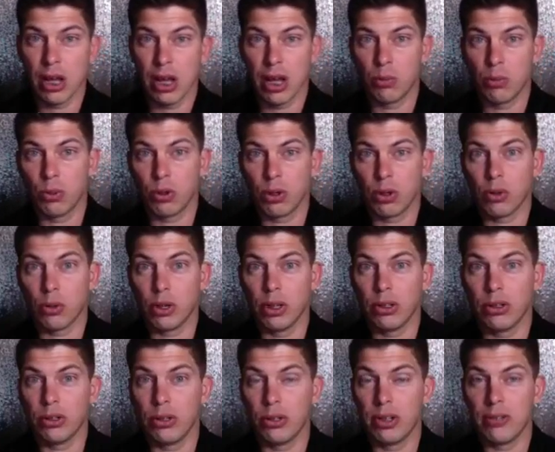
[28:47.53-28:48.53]
and we're going
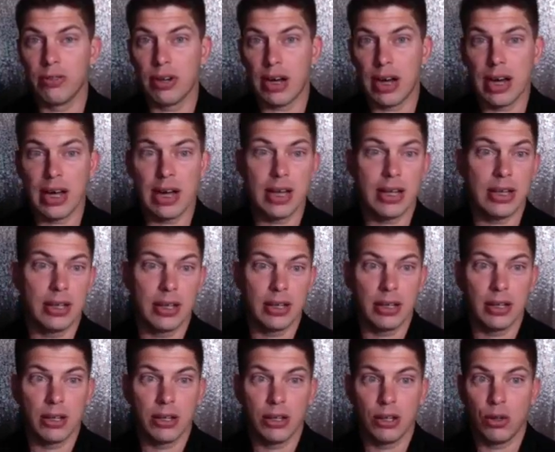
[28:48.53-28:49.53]
to divide,
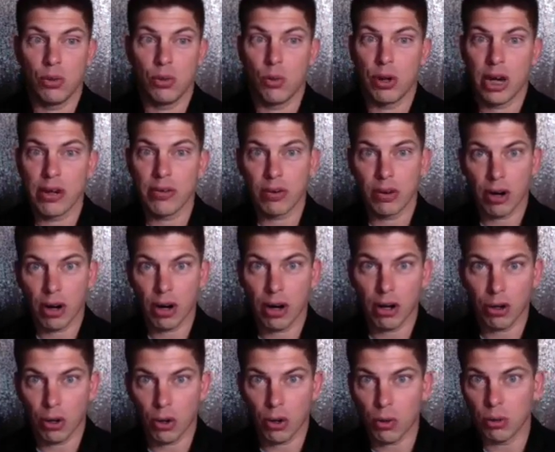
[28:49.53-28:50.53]
you know, whatever our
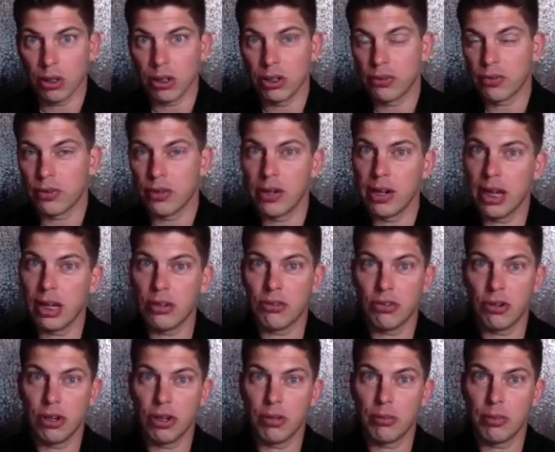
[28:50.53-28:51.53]
goal is for next
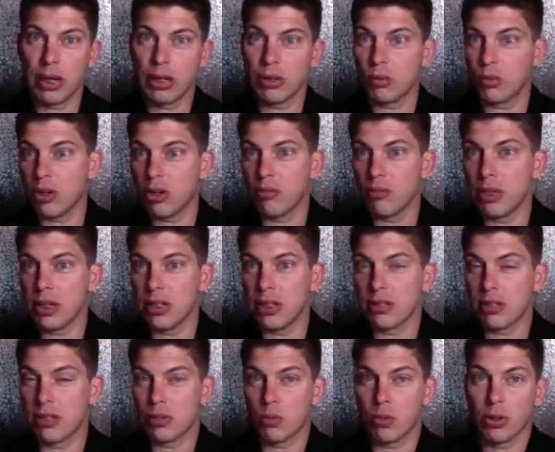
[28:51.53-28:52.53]
year by 12
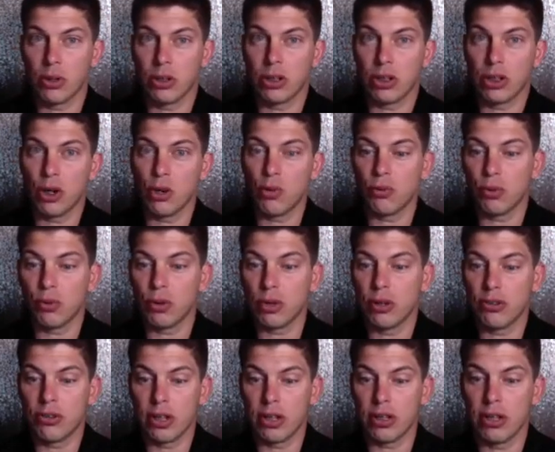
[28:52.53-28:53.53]
months, and we're going to go for it
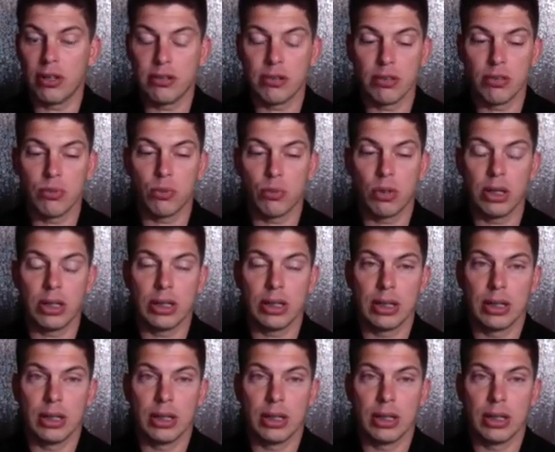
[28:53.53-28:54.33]
and say, this is what